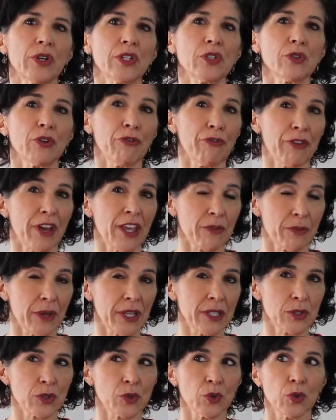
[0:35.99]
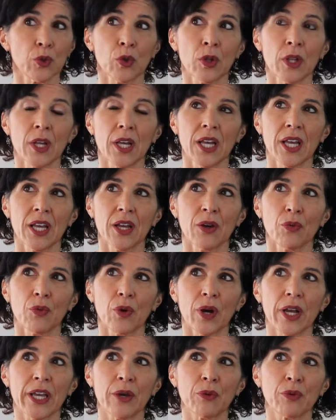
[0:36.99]
went to a faith-based school,
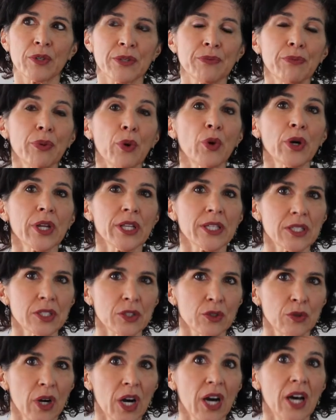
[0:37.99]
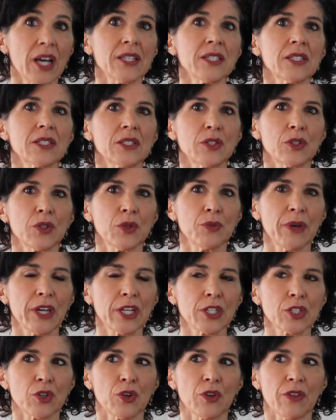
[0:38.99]
it was important to us to
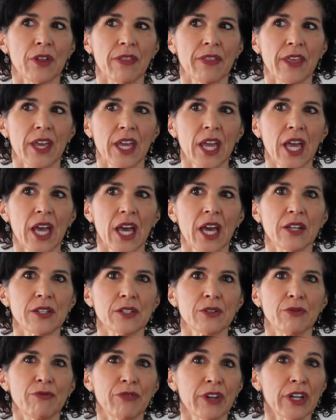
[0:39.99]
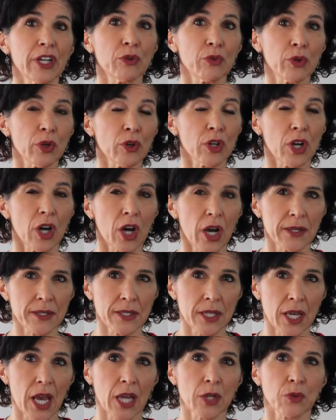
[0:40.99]
make sure that they had some very real
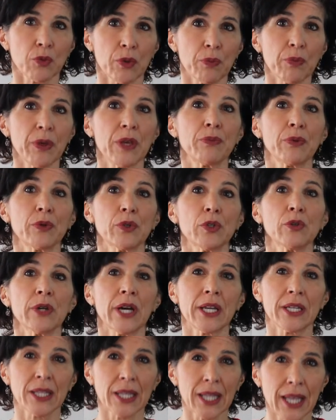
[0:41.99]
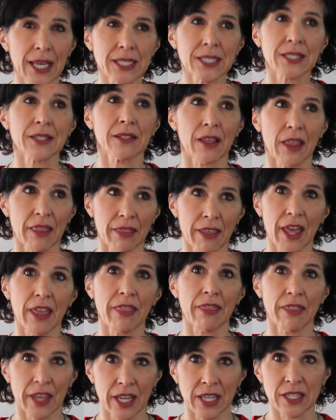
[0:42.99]
contact with people who had less
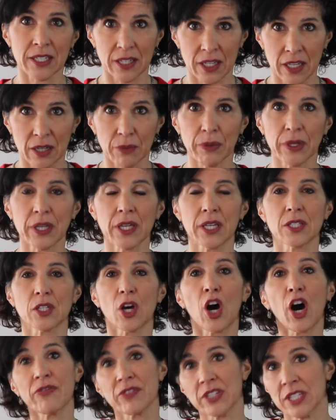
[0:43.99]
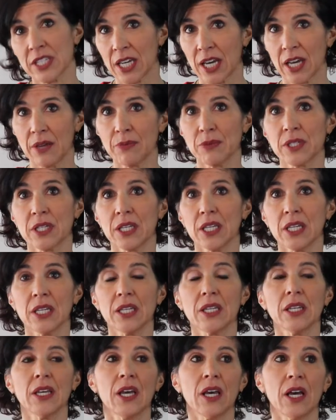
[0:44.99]
than they did, because oftentimes
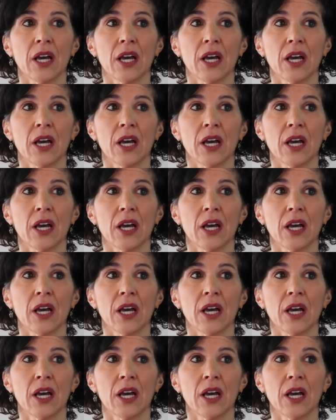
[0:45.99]
in